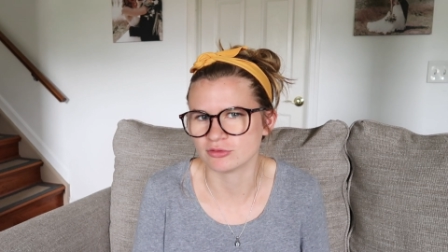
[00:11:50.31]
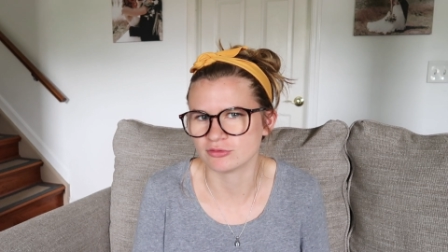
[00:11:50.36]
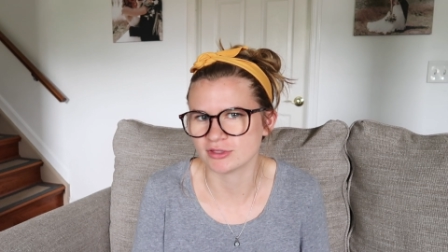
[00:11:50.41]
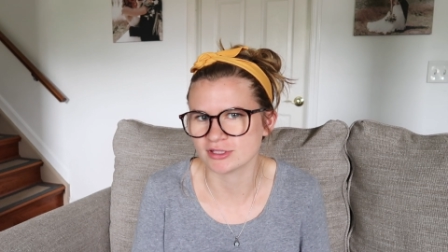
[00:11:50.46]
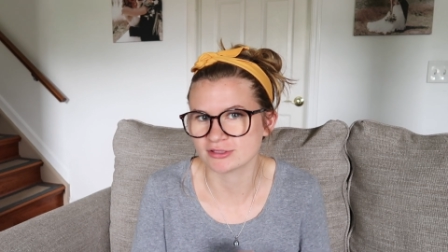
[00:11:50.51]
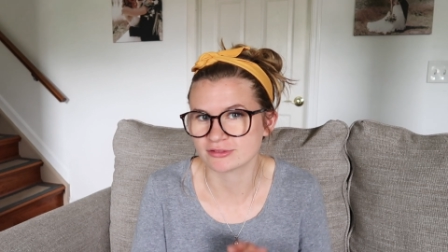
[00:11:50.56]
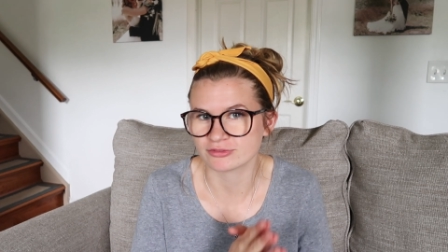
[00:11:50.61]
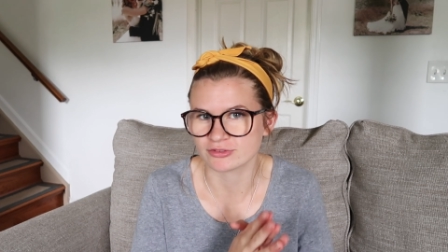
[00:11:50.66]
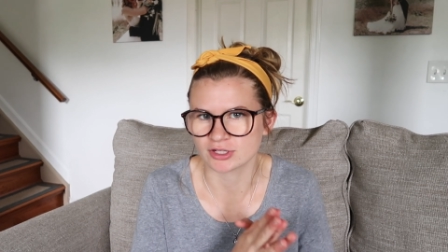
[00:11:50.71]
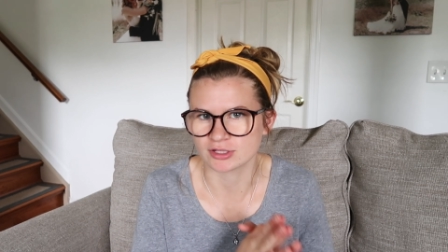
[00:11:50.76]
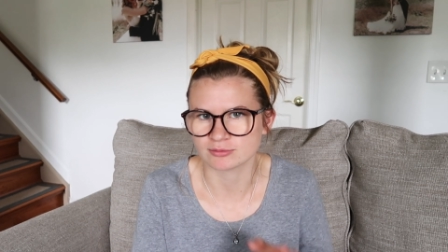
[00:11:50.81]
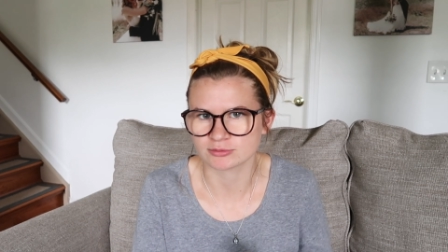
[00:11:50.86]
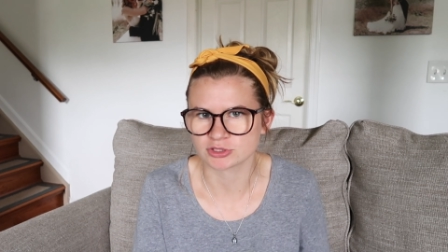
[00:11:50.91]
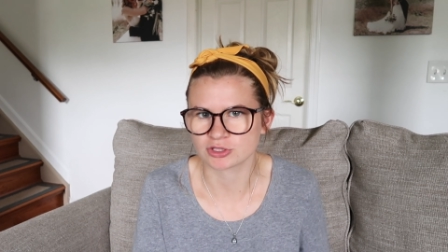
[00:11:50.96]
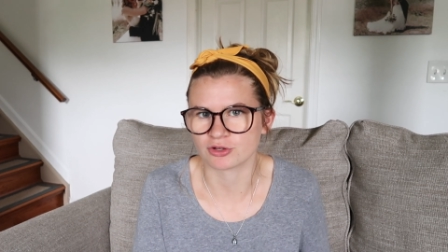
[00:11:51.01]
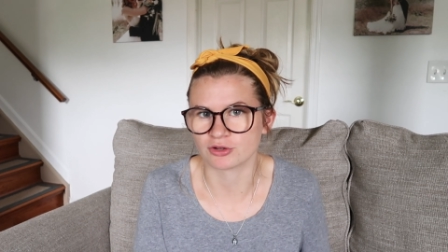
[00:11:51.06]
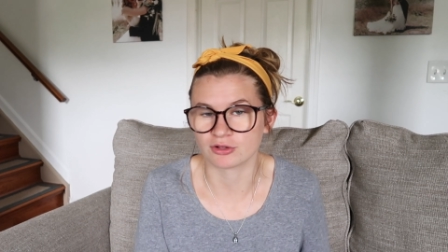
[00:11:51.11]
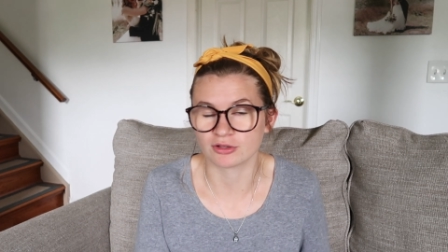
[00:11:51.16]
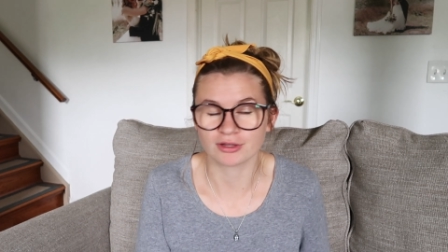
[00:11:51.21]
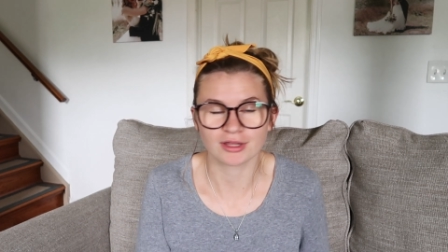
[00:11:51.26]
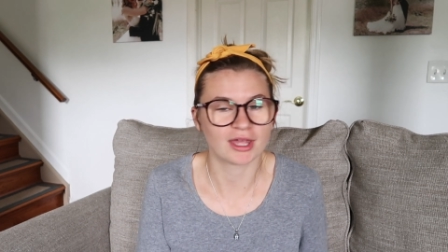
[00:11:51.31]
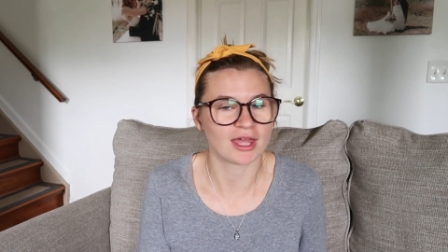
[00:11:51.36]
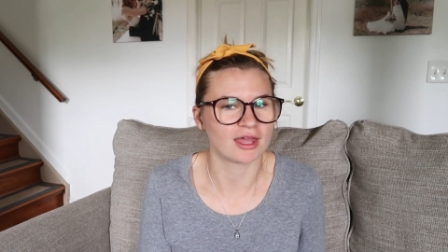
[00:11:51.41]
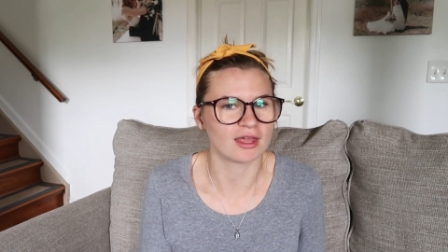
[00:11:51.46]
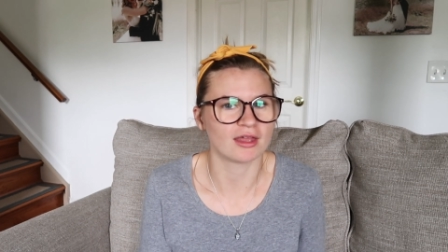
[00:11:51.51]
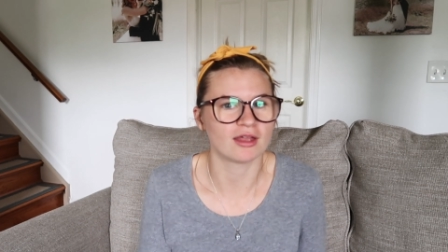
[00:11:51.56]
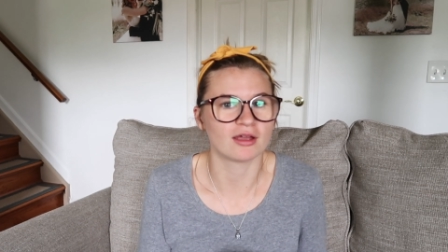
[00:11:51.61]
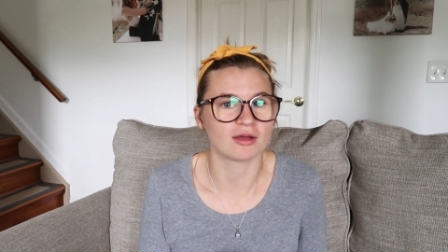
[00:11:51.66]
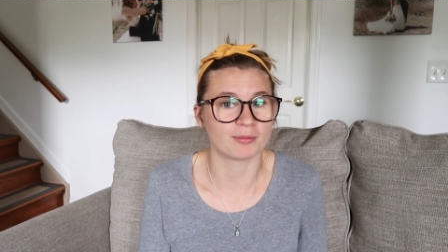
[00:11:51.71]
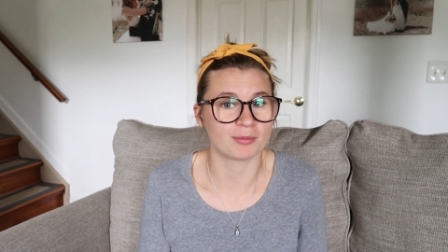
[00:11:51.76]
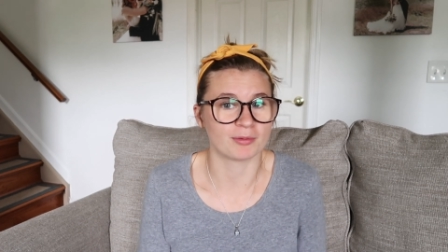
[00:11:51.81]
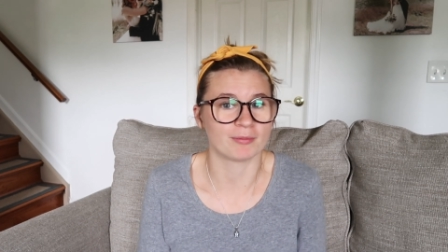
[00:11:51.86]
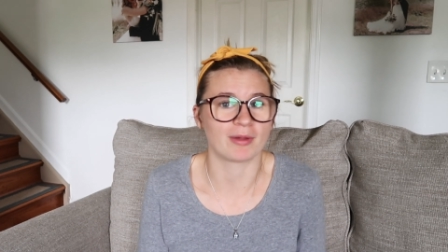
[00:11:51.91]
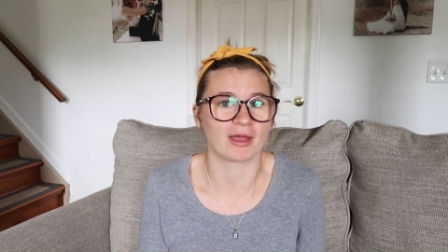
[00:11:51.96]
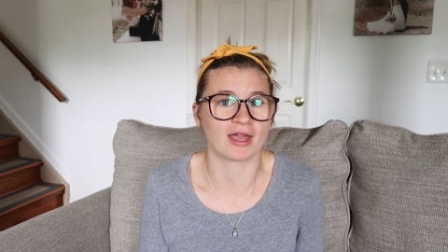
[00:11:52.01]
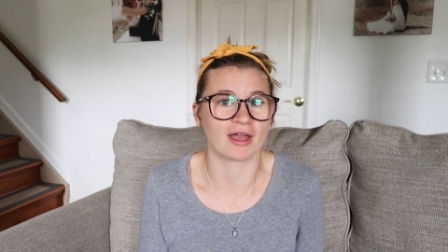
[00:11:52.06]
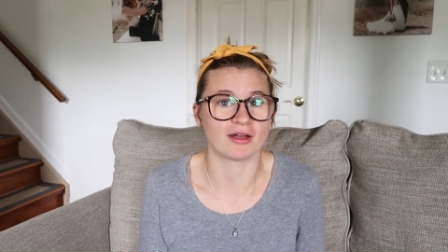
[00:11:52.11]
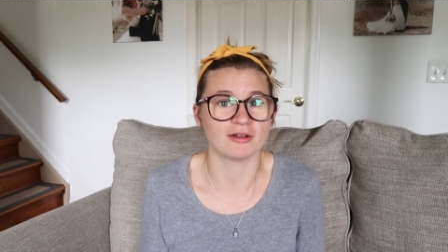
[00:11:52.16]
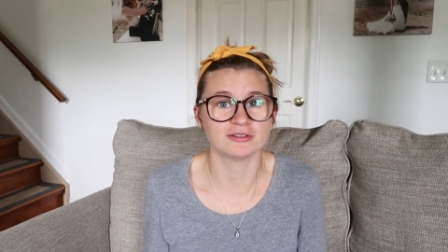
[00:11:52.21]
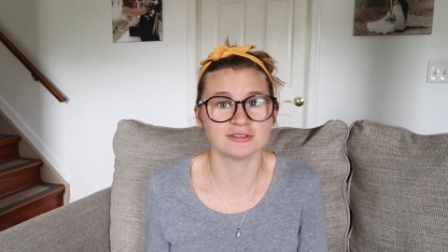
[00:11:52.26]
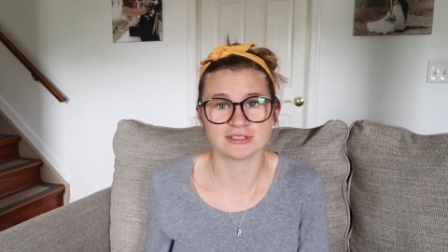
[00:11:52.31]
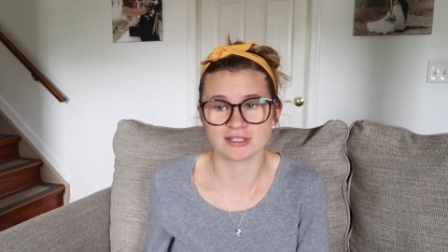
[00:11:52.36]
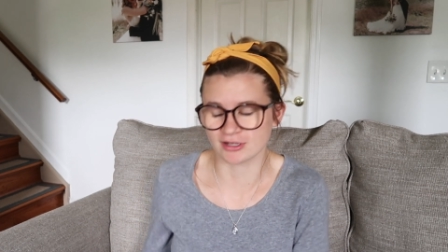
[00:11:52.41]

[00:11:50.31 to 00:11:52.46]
of these frames currently hanging up in my house,